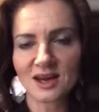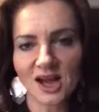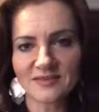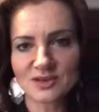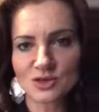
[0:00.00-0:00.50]

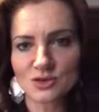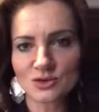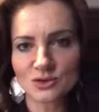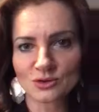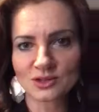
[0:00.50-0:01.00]
Life is
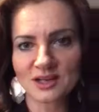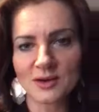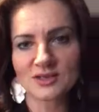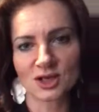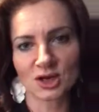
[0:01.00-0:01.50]
short. I
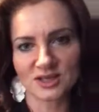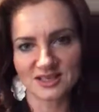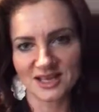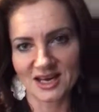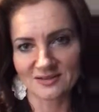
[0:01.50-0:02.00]
know it's the
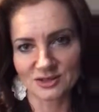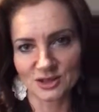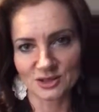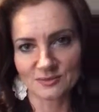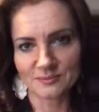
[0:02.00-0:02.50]
longest thing you'll ever
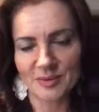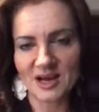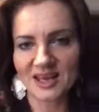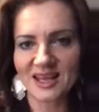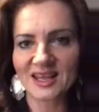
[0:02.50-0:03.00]
do,
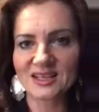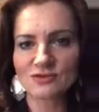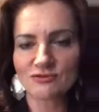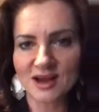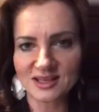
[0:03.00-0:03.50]
but it
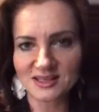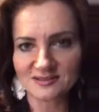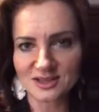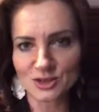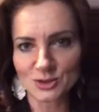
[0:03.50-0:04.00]
is
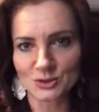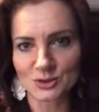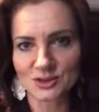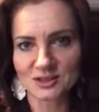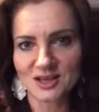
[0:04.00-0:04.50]
relatively
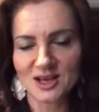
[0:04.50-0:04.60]
short.